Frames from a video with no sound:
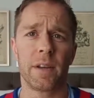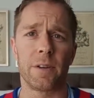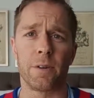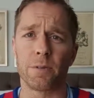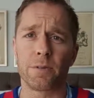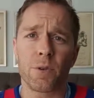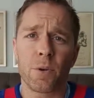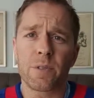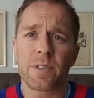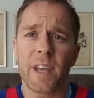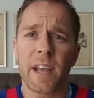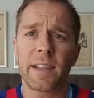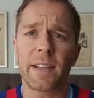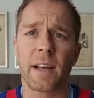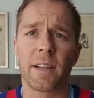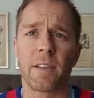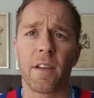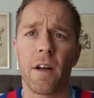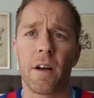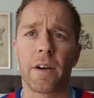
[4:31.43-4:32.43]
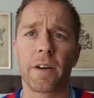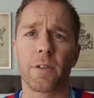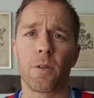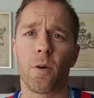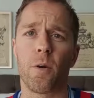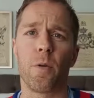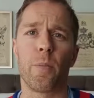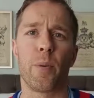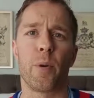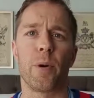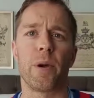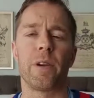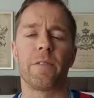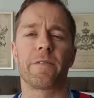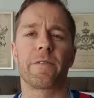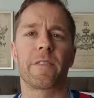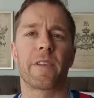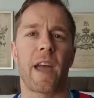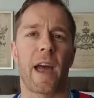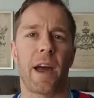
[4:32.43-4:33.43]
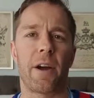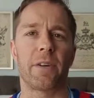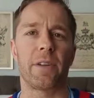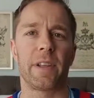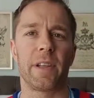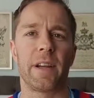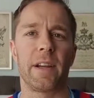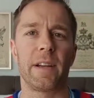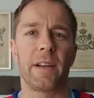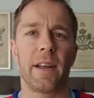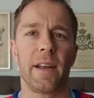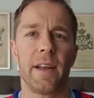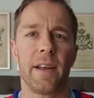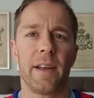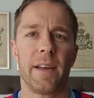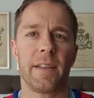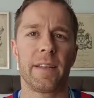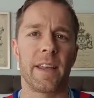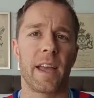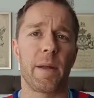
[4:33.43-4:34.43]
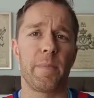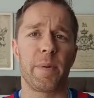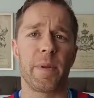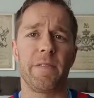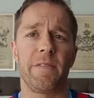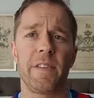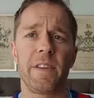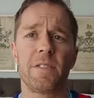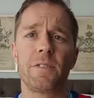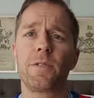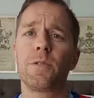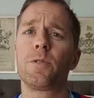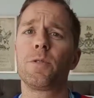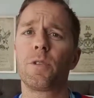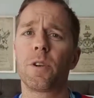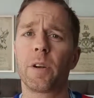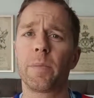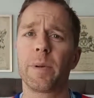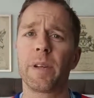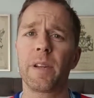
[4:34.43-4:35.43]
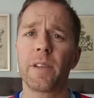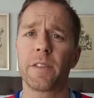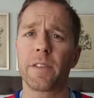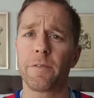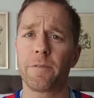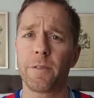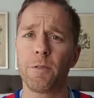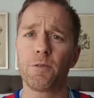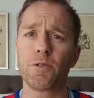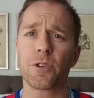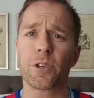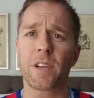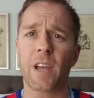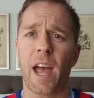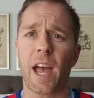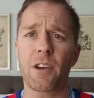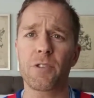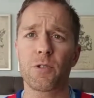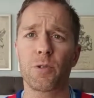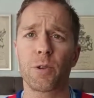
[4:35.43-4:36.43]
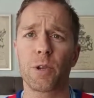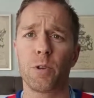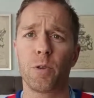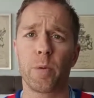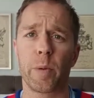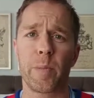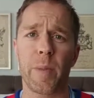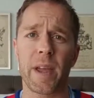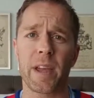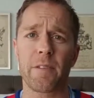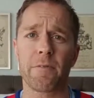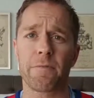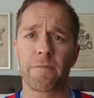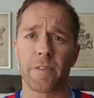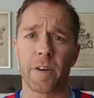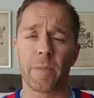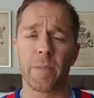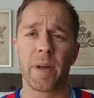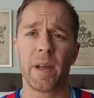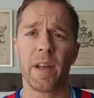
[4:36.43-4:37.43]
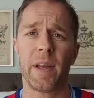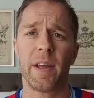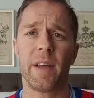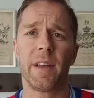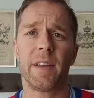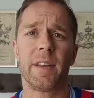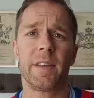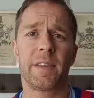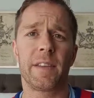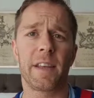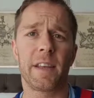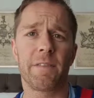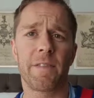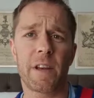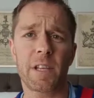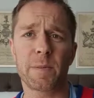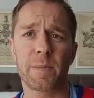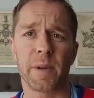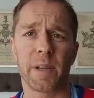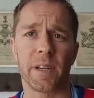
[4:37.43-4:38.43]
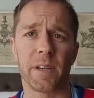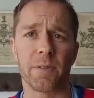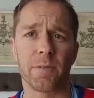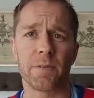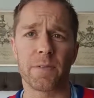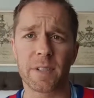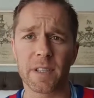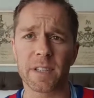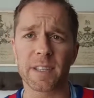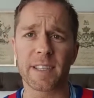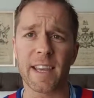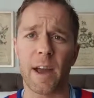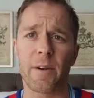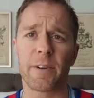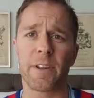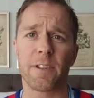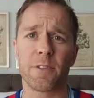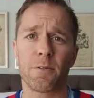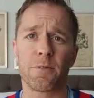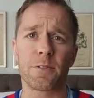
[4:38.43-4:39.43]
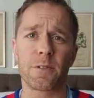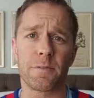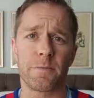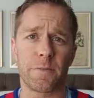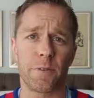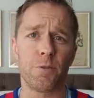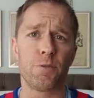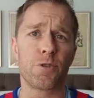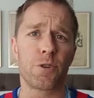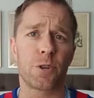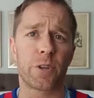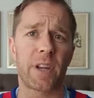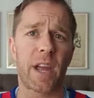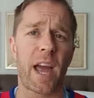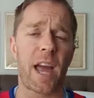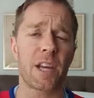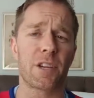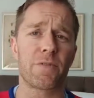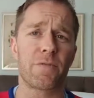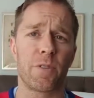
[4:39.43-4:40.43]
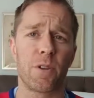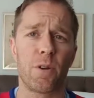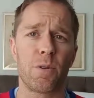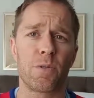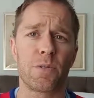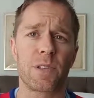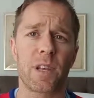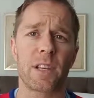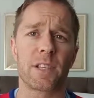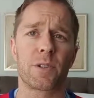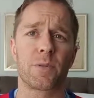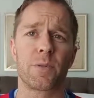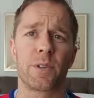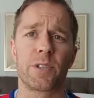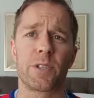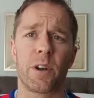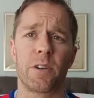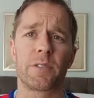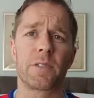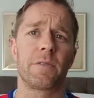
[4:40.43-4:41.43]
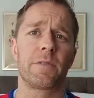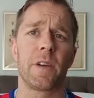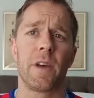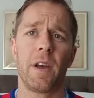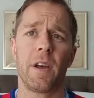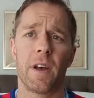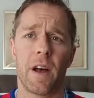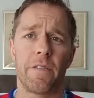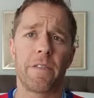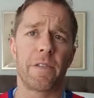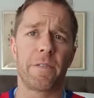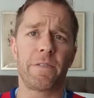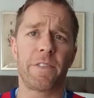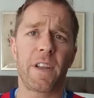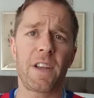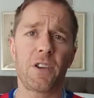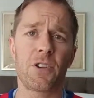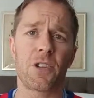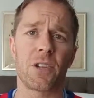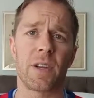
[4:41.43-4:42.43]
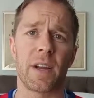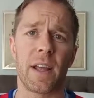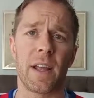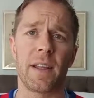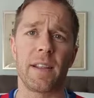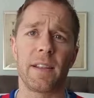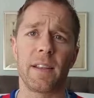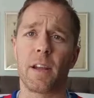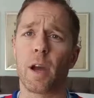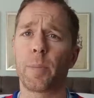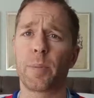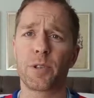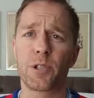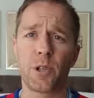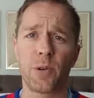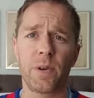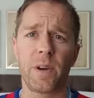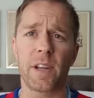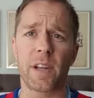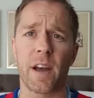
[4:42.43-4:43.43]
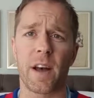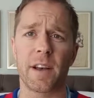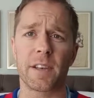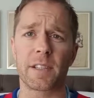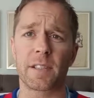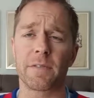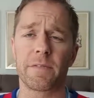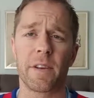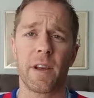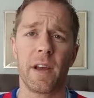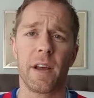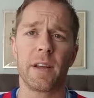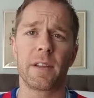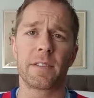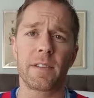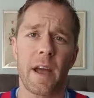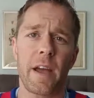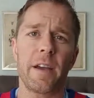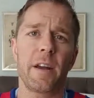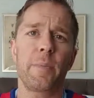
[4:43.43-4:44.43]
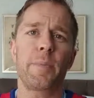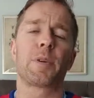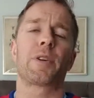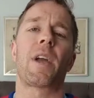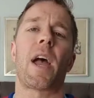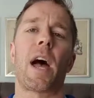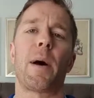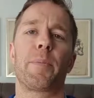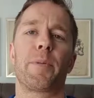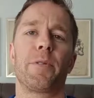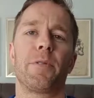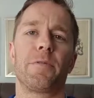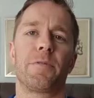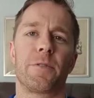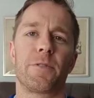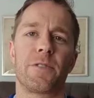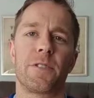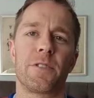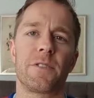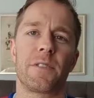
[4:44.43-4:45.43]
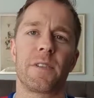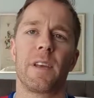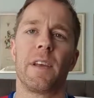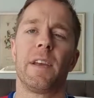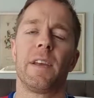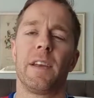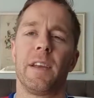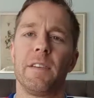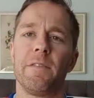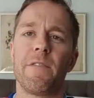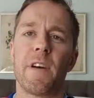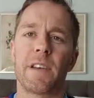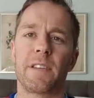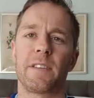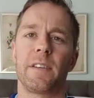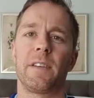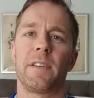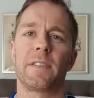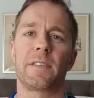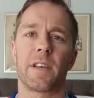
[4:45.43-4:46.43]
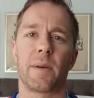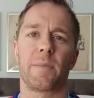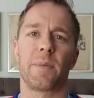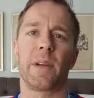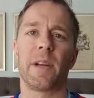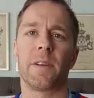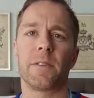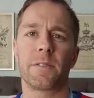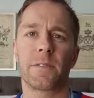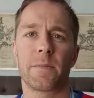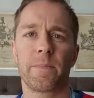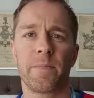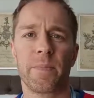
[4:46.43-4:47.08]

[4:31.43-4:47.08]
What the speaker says: don't take that long, and the whole point of calculating the NPV is to determine the future cash flow you'll be making from the investment, discounting those future cash flows as a result of inflation and the opportunity cost of tying up your capital versus investing in something else.